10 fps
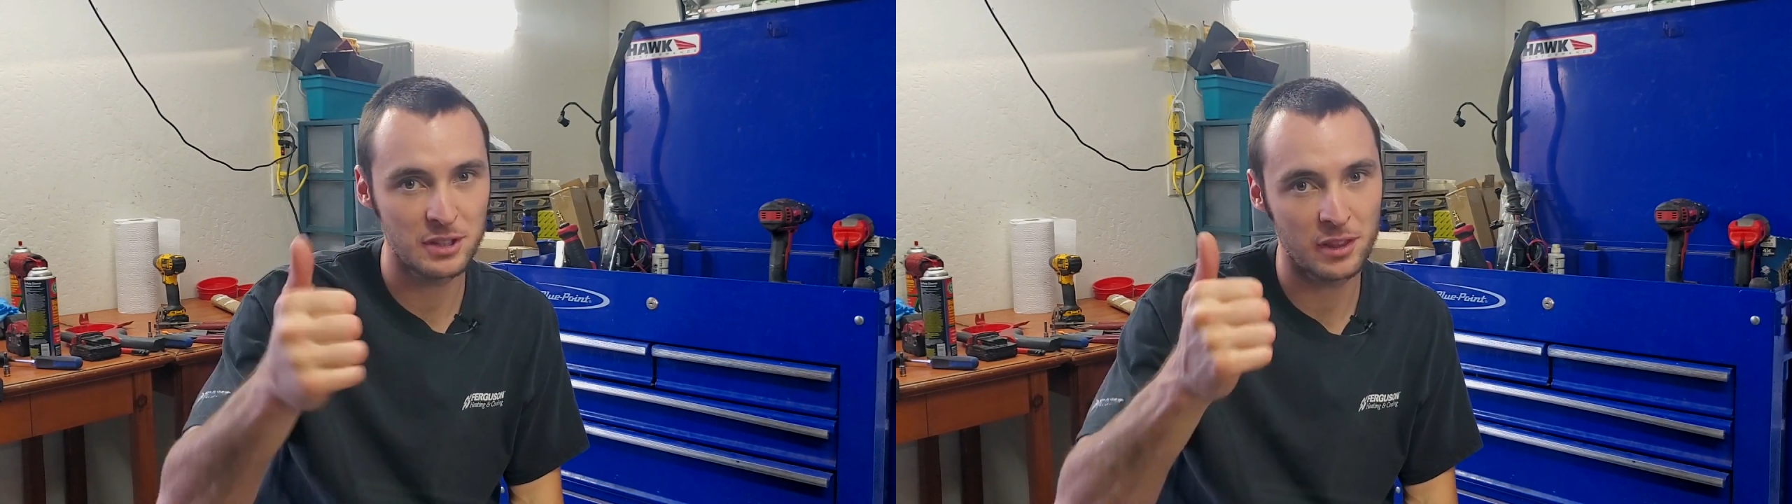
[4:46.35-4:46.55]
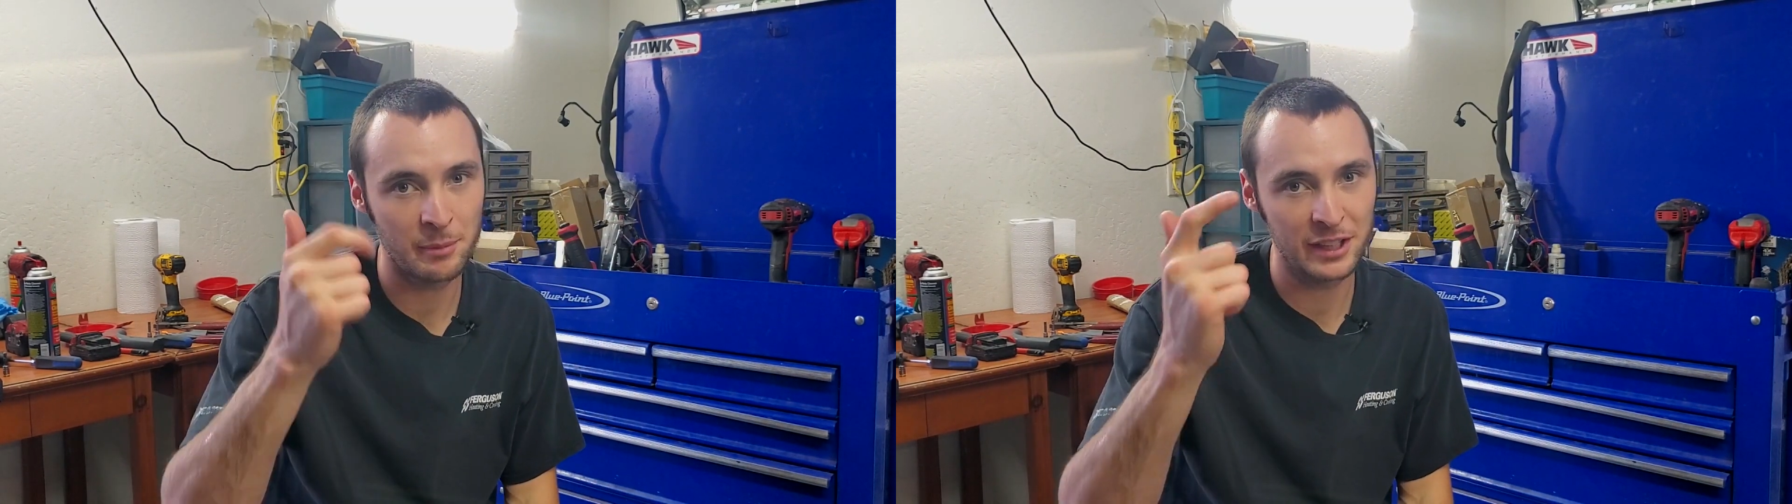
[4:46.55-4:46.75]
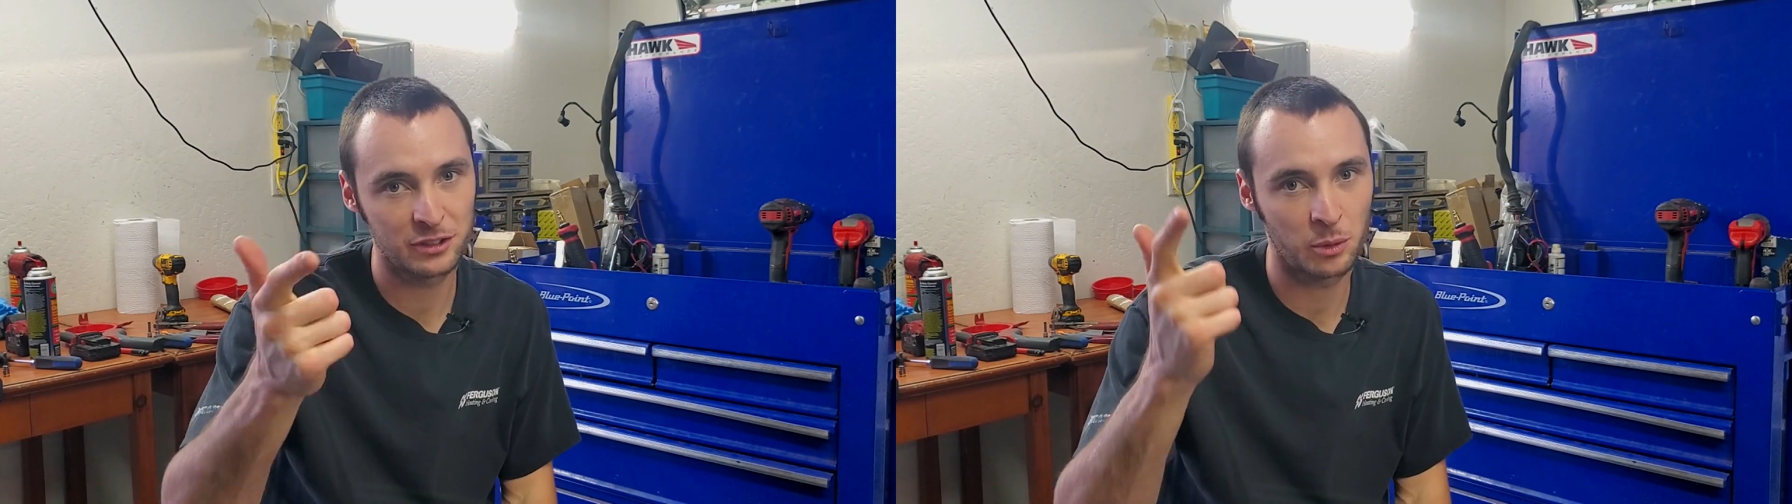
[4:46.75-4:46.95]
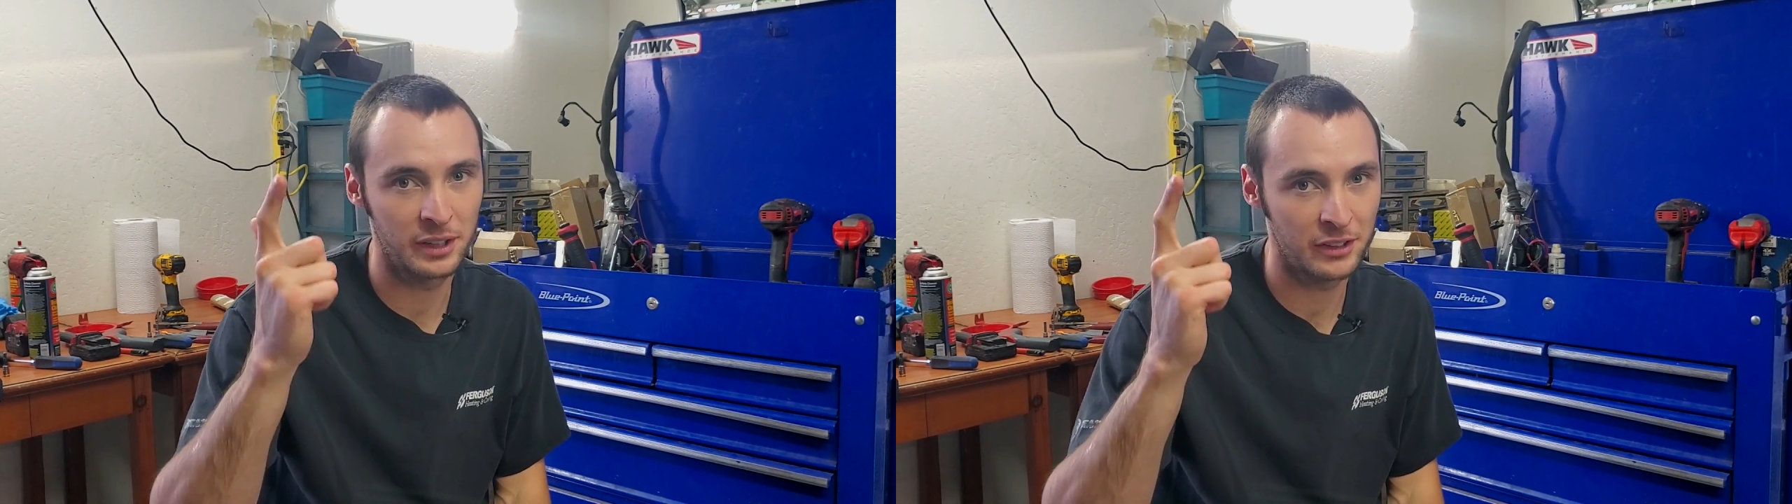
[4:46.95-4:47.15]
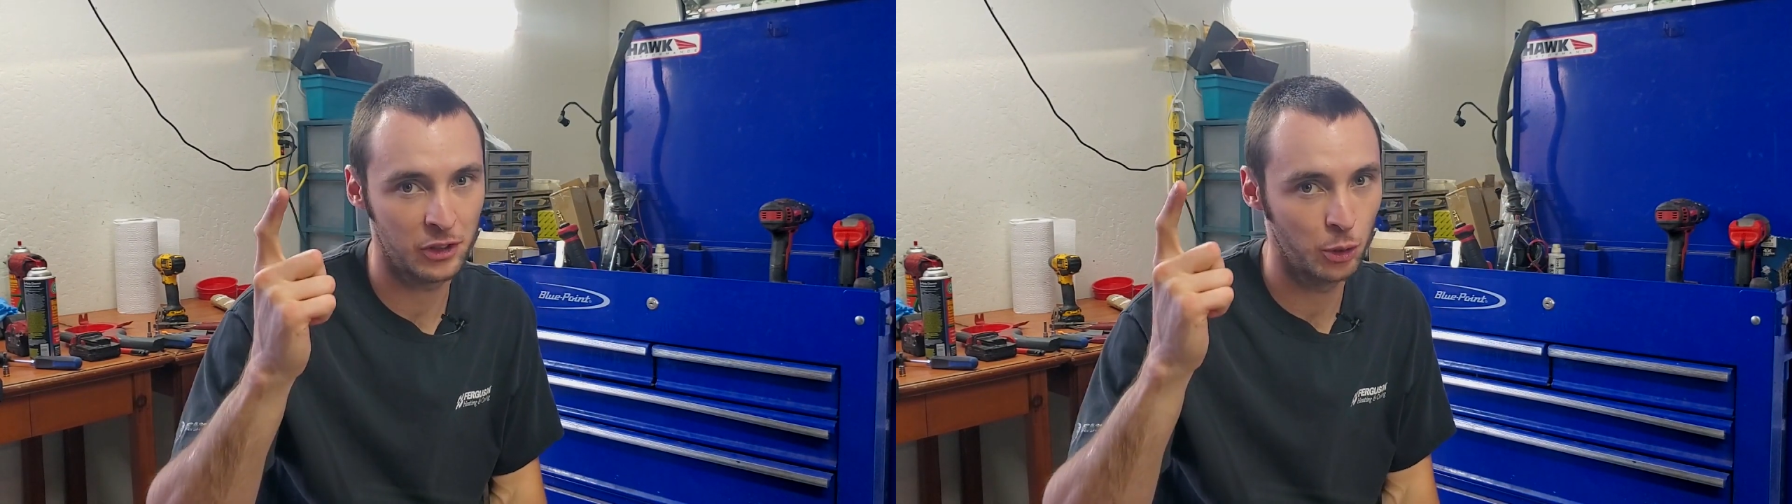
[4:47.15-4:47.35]
of the Mega Squirt
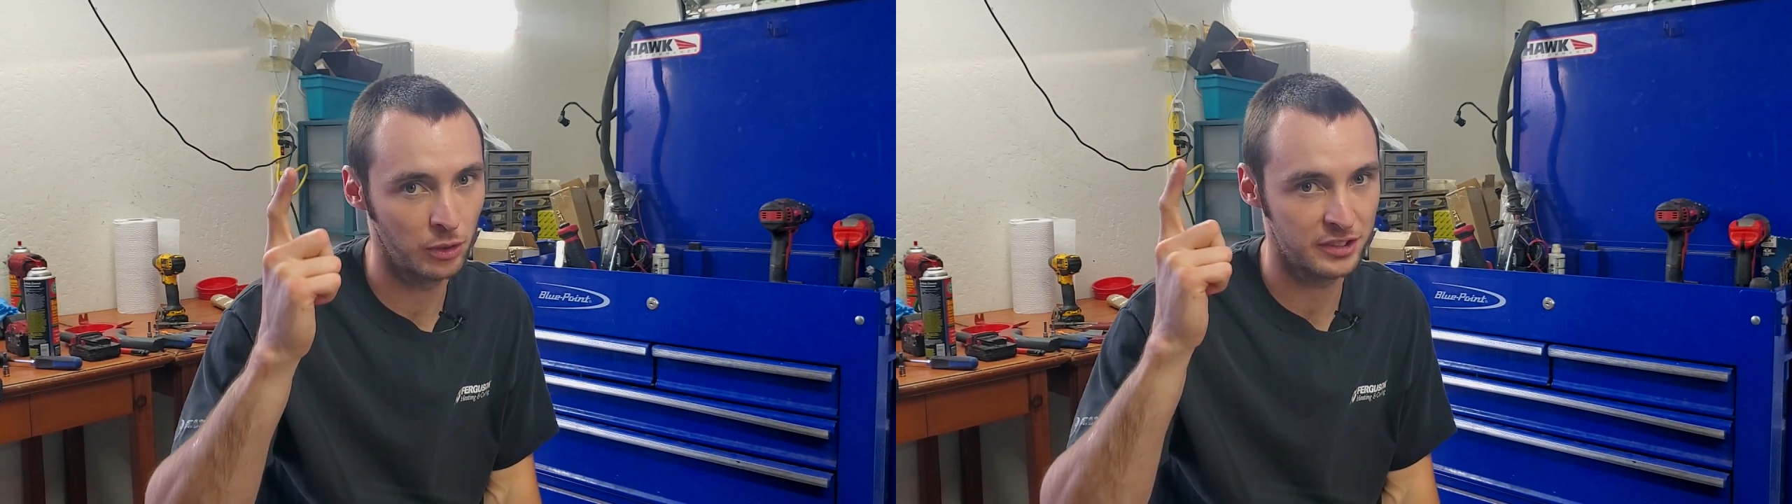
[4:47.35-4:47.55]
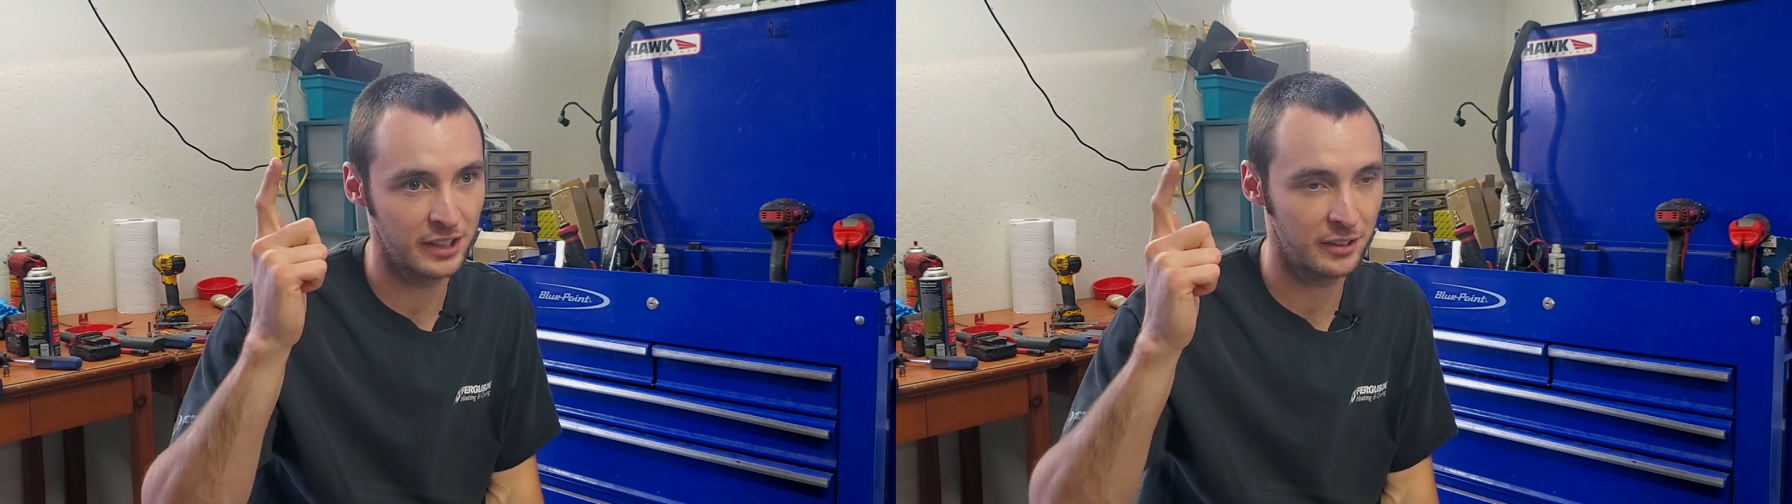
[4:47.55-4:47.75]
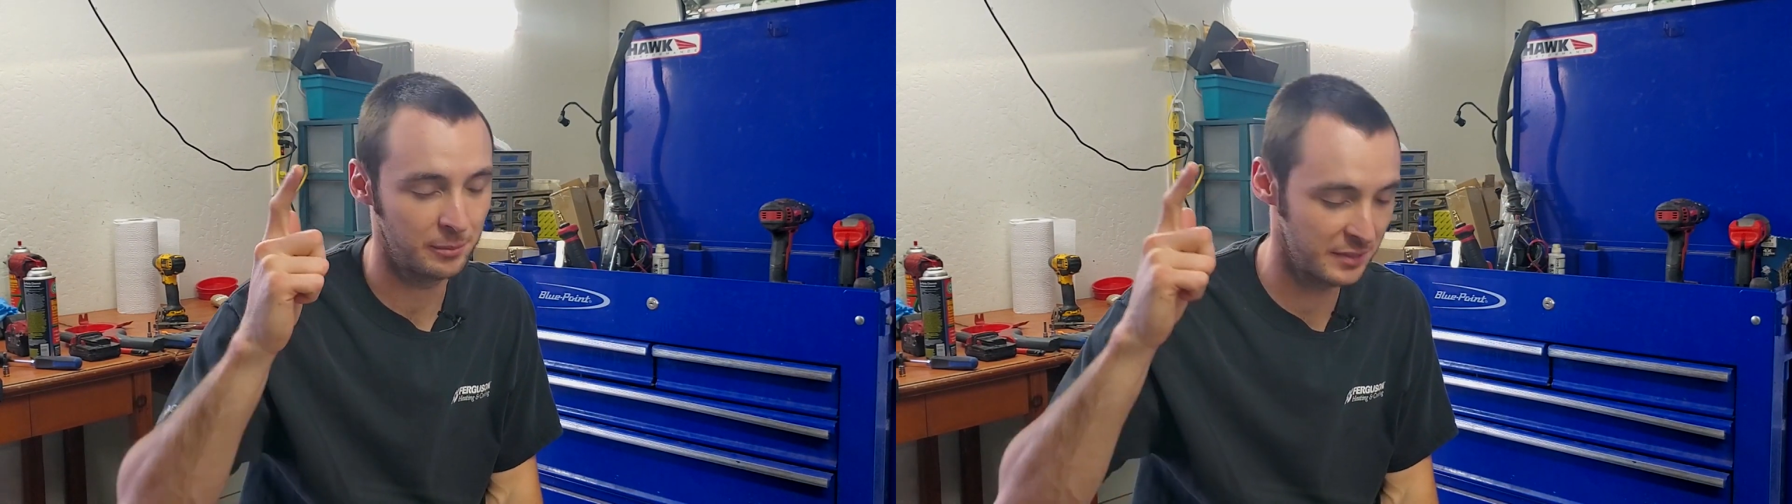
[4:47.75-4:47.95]
and intercooler